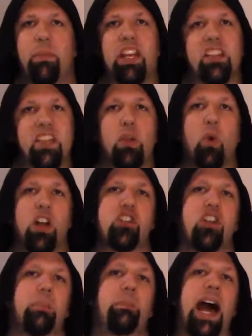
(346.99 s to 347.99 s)
Because they want
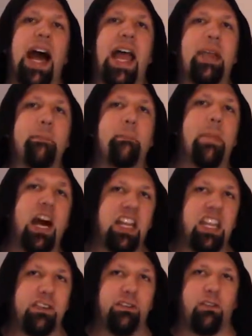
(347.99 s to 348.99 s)
you to buy
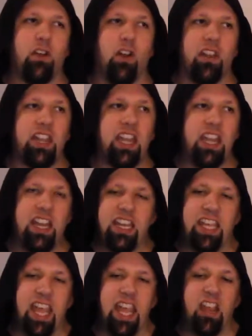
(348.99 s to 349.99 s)
money for the
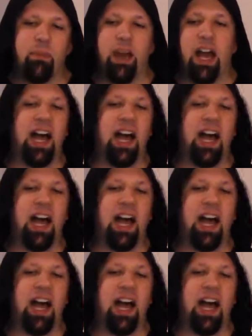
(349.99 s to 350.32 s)
in-game,